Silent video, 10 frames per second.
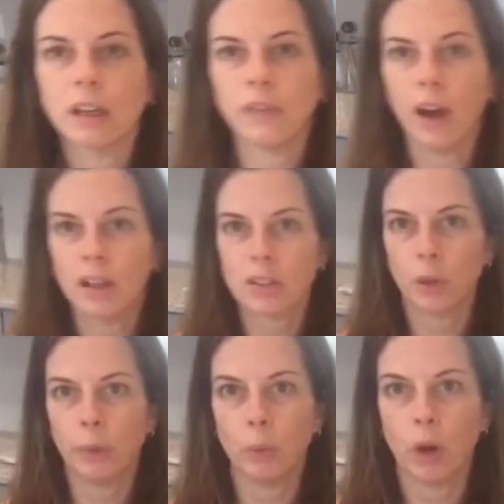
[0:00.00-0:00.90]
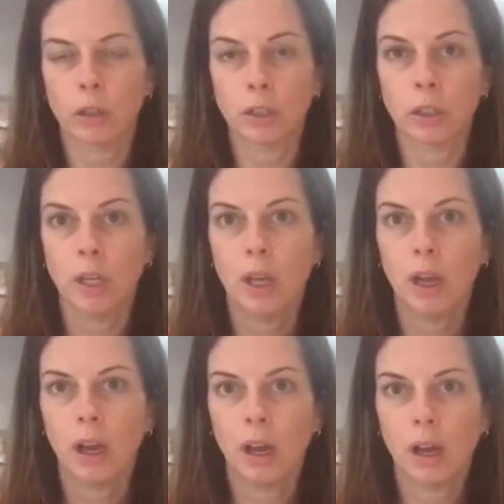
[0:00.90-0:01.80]
of hot soapy water,
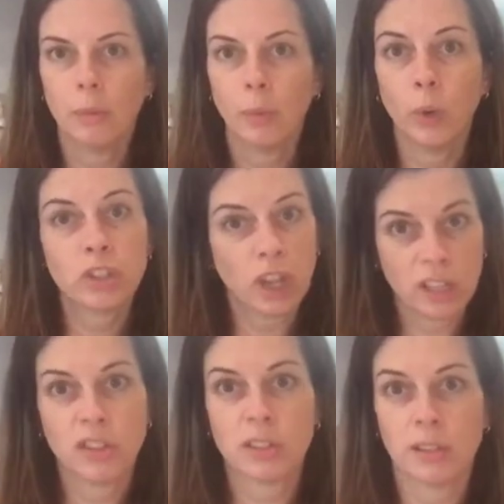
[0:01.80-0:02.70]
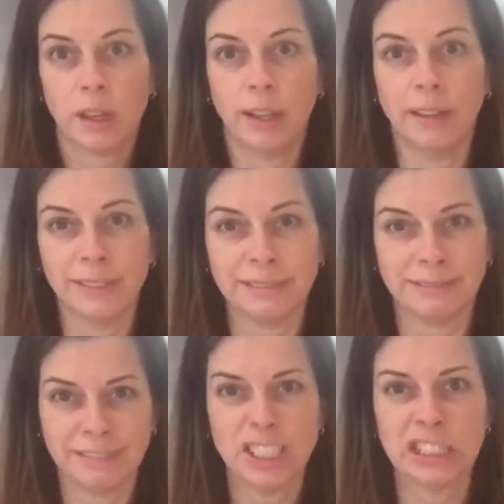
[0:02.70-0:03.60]
which I just said,
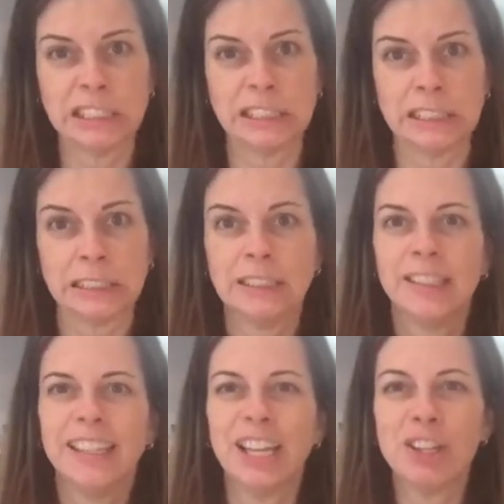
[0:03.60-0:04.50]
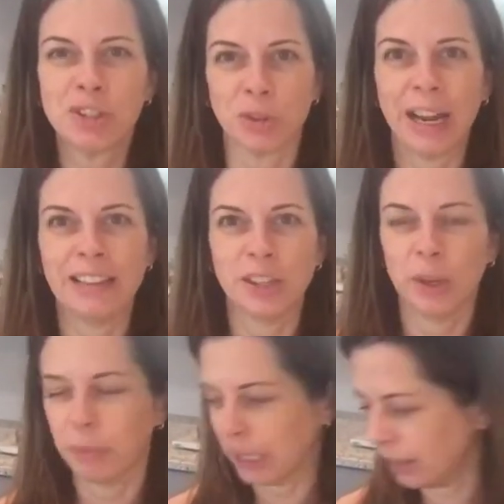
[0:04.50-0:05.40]
it drained on me.